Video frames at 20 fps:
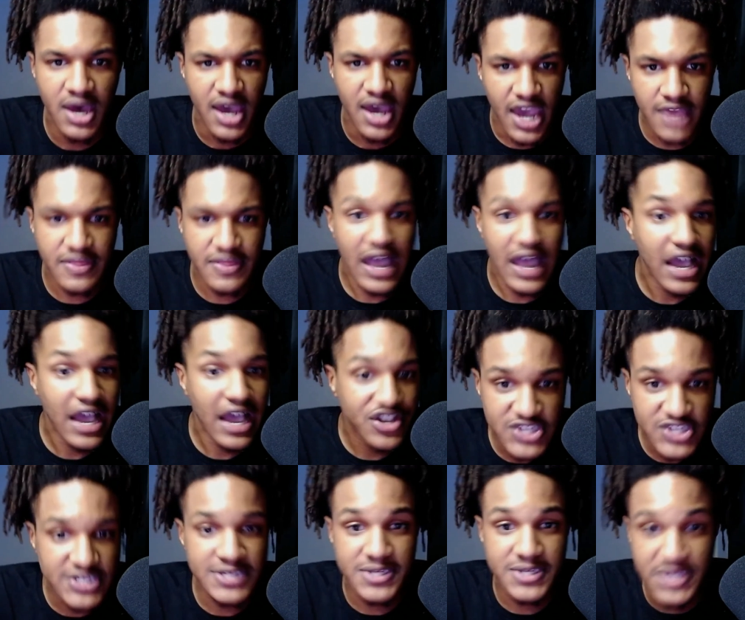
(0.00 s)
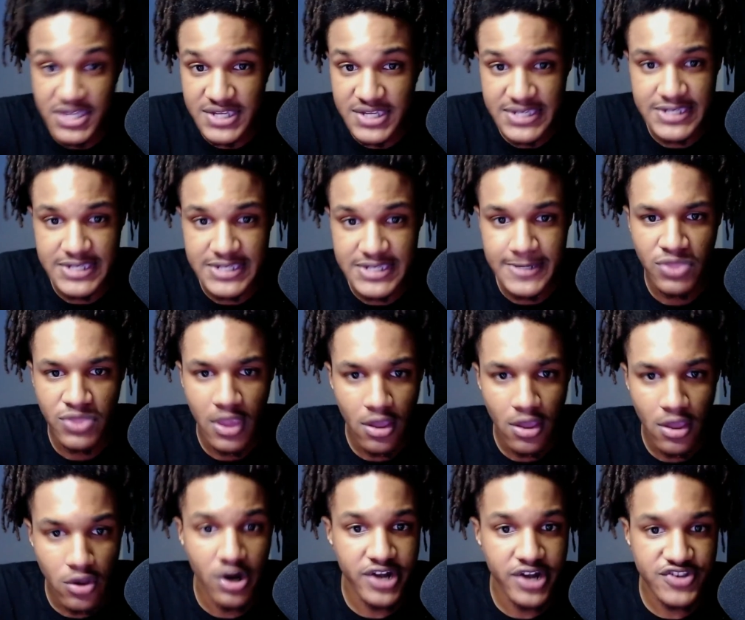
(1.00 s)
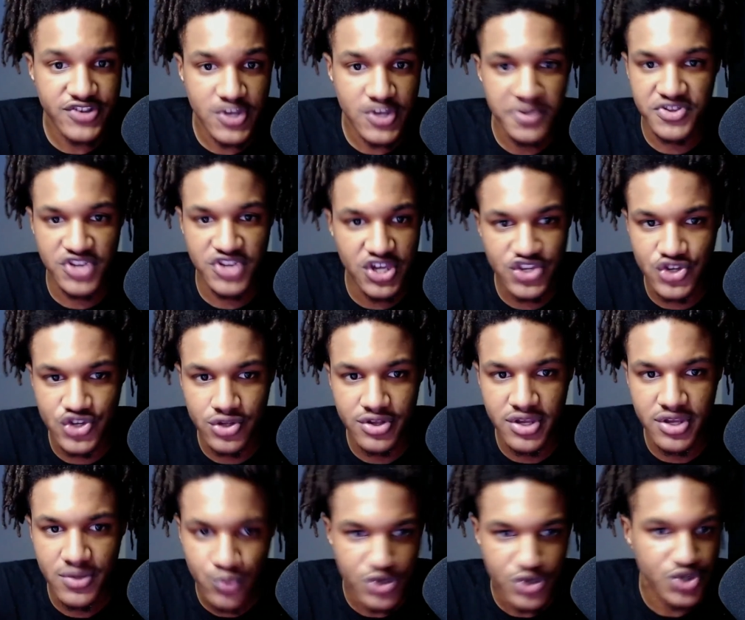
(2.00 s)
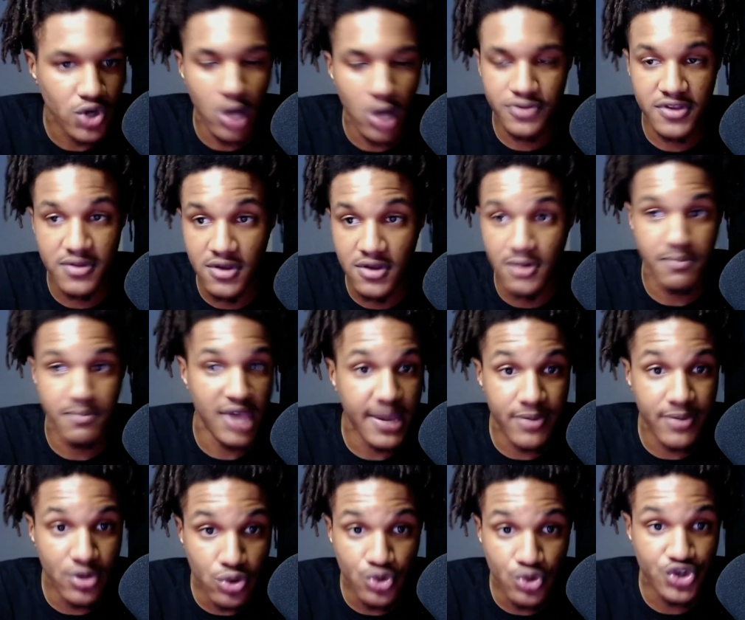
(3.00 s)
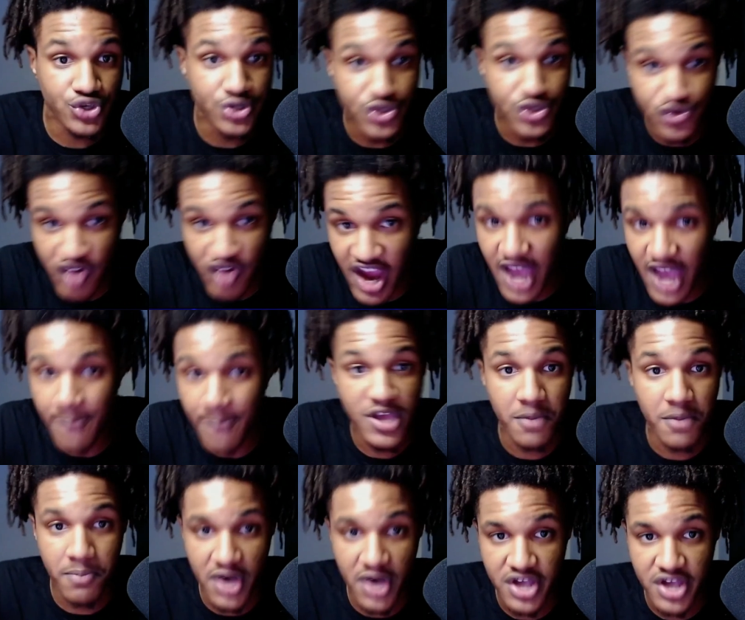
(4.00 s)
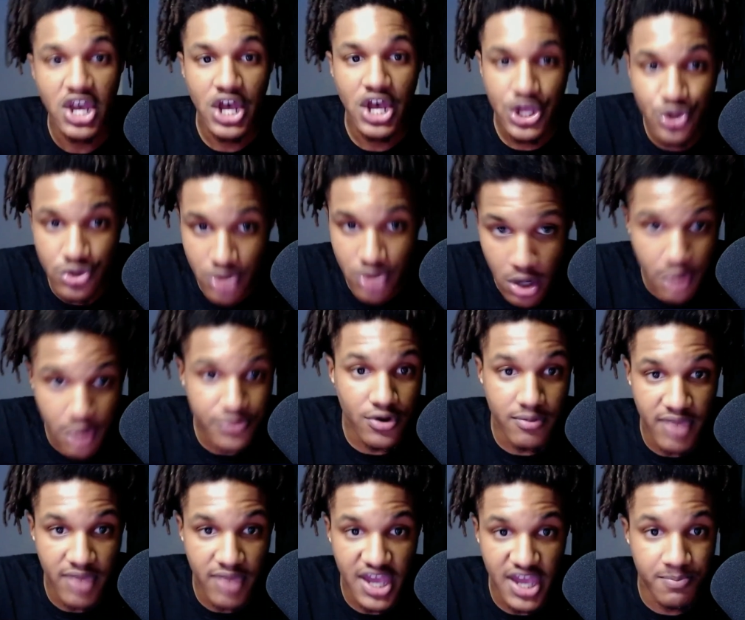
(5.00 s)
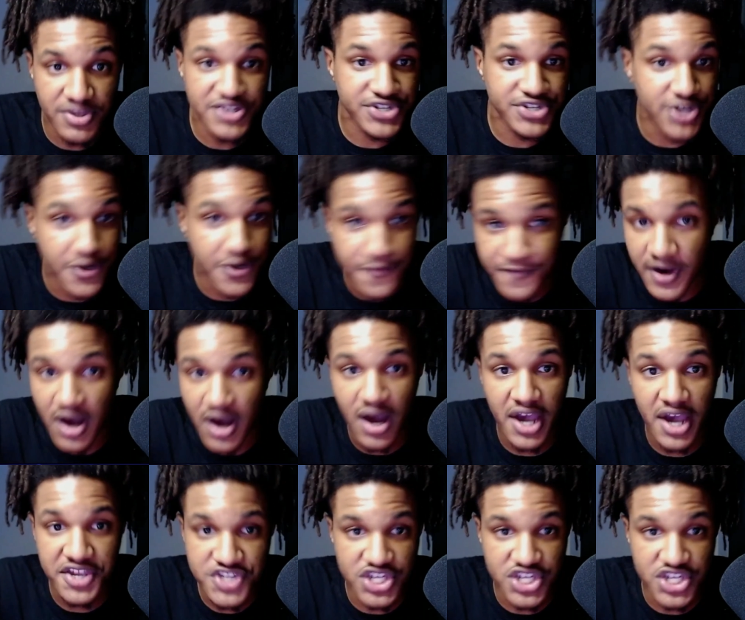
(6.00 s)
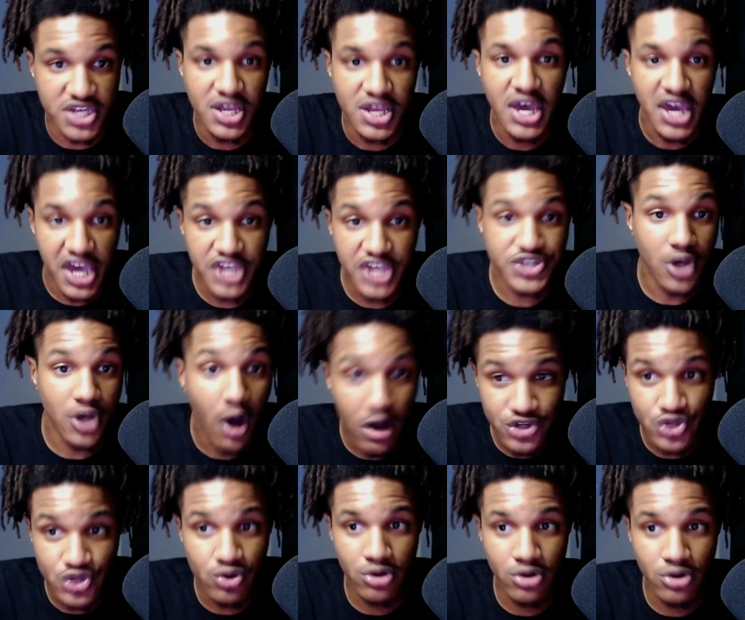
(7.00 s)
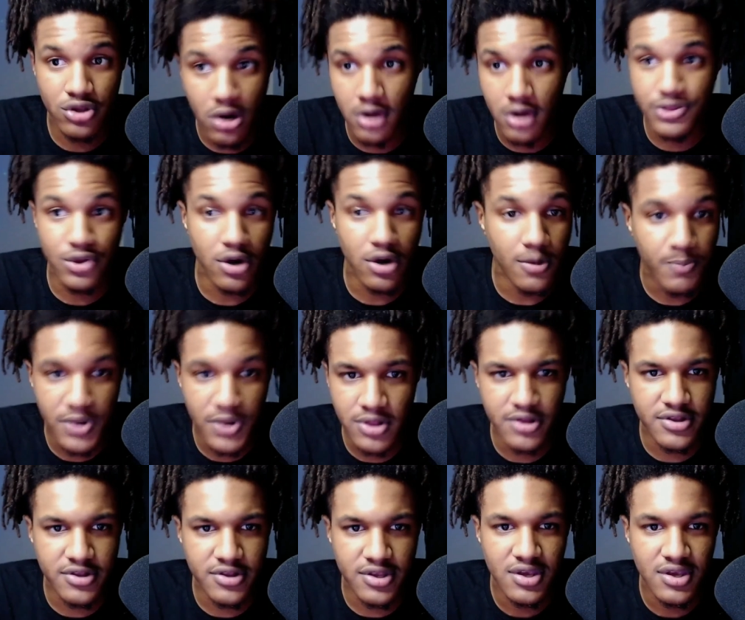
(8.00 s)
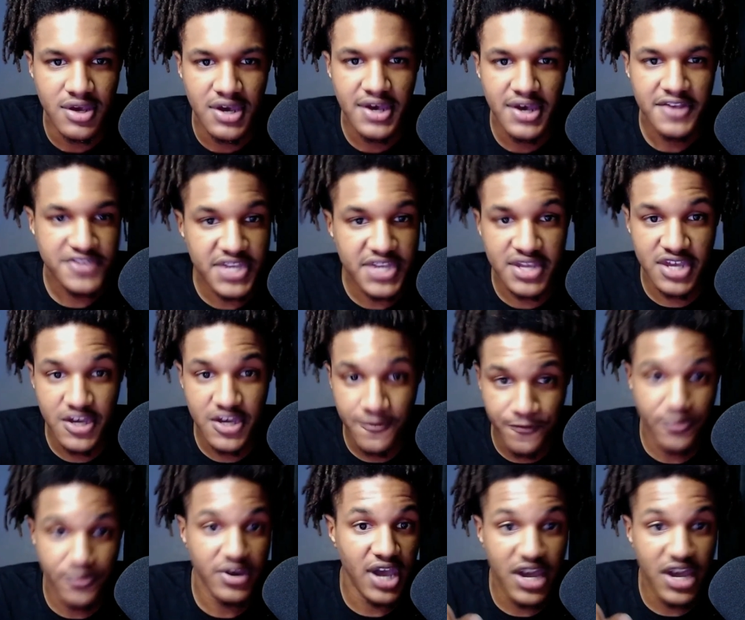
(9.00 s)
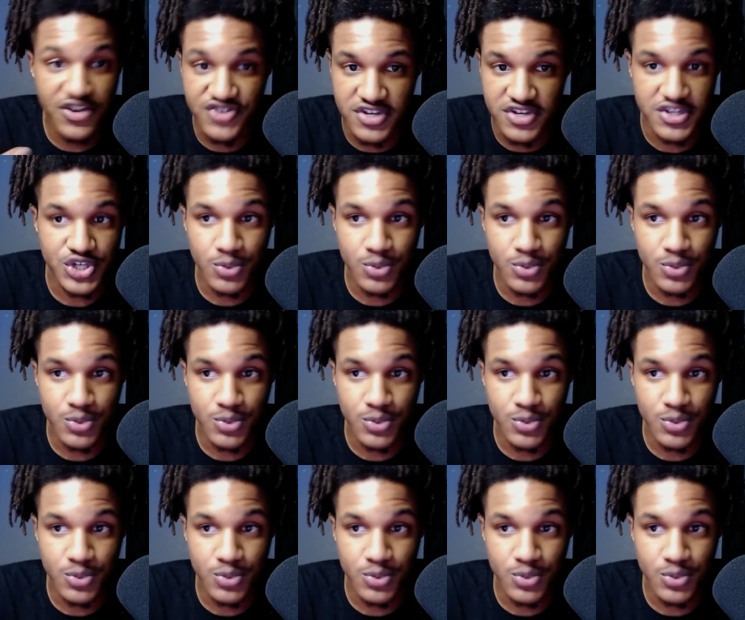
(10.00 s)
And not just is this going to potentially result in them maybe losing a draft pick, but you know there may be some fines, and it's also going to hurt their ability to get free agents.